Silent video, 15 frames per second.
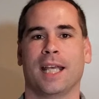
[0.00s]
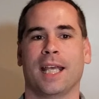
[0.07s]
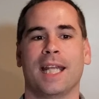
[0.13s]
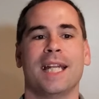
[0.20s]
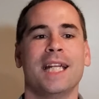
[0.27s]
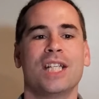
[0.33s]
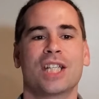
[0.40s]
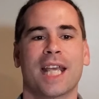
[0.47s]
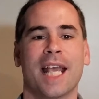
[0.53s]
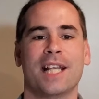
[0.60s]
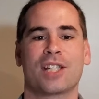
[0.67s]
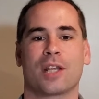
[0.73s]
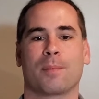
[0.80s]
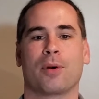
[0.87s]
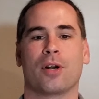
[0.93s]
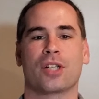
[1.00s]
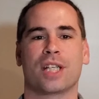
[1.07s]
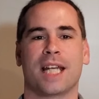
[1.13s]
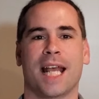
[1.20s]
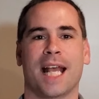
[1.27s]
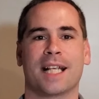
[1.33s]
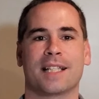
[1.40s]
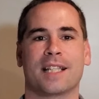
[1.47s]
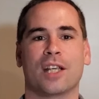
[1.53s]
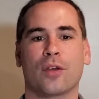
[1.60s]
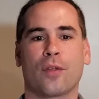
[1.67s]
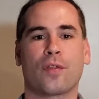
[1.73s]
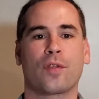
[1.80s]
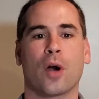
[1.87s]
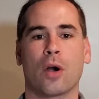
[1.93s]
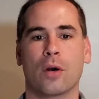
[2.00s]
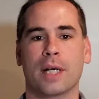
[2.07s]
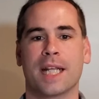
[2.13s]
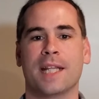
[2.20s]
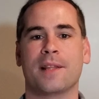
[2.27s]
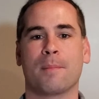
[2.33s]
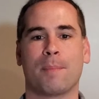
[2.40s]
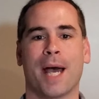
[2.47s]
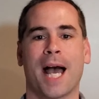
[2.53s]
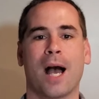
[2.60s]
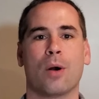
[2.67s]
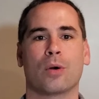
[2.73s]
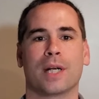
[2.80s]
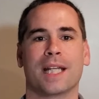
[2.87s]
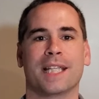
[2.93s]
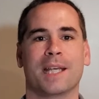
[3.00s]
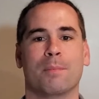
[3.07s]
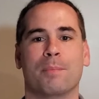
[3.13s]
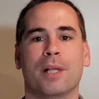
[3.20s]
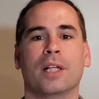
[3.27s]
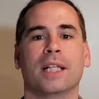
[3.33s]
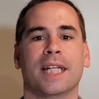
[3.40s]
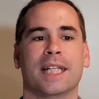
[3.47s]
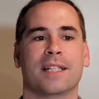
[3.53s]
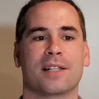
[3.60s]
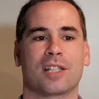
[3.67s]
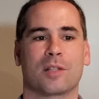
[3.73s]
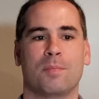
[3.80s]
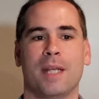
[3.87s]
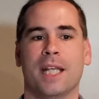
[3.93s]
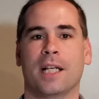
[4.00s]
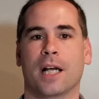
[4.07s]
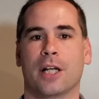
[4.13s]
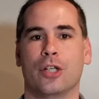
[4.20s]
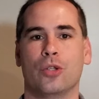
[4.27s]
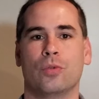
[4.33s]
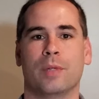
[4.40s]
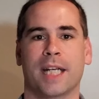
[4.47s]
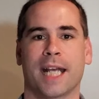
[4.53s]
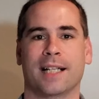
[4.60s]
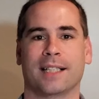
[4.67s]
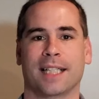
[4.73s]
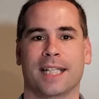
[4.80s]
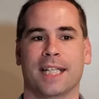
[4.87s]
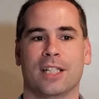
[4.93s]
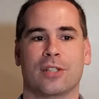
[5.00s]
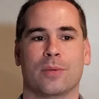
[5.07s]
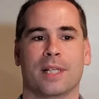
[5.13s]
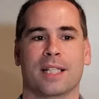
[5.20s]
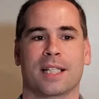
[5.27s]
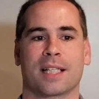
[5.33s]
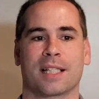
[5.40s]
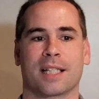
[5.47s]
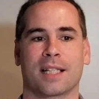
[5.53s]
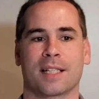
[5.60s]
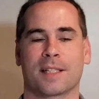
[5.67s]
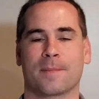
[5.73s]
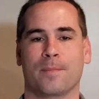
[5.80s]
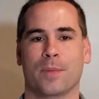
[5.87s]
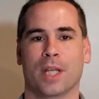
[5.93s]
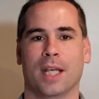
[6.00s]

In each case, the person has the authority, the power, and the ability to speak a new reality into existence.